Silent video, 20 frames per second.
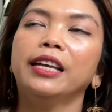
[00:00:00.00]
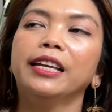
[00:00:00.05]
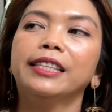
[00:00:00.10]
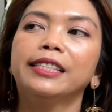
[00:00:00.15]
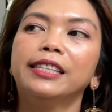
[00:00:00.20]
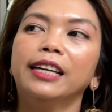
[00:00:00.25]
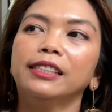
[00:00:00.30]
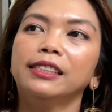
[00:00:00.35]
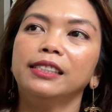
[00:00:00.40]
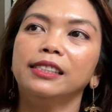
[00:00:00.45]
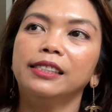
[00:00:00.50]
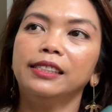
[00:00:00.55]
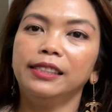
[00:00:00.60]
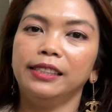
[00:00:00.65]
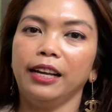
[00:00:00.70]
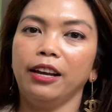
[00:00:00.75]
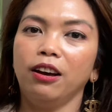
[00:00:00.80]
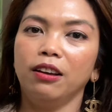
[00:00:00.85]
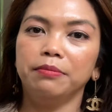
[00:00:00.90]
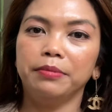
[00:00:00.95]
It doesn't
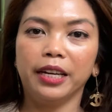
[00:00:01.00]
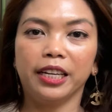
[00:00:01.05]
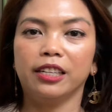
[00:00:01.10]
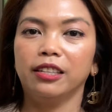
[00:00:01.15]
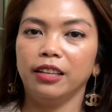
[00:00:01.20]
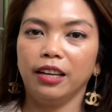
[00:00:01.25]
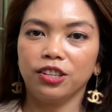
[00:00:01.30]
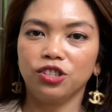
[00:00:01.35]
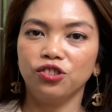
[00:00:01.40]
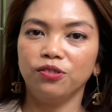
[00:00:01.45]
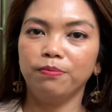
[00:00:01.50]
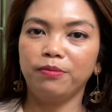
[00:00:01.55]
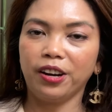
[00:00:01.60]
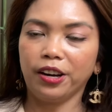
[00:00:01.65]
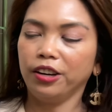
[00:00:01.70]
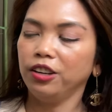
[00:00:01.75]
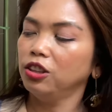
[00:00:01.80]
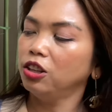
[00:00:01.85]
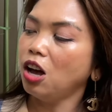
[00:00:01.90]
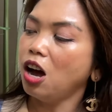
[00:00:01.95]
stay on my collection
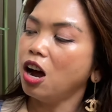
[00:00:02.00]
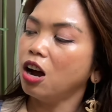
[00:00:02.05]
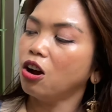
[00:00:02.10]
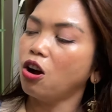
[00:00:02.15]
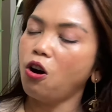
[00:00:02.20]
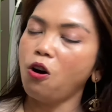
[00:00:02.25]
very long.